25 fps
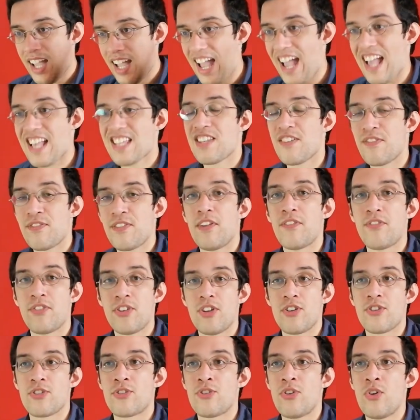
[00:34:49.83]
as a fifth
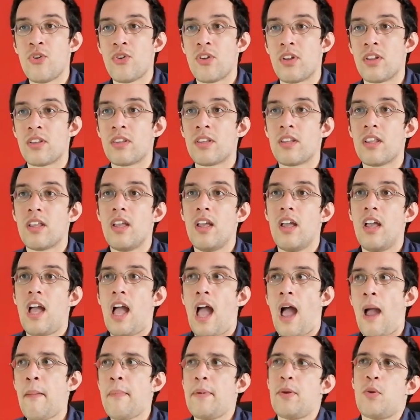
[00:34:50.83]
year student,
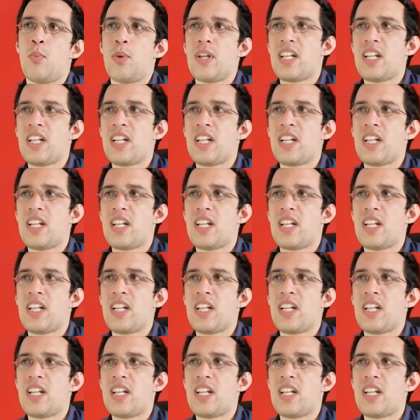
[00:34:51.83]
I mean,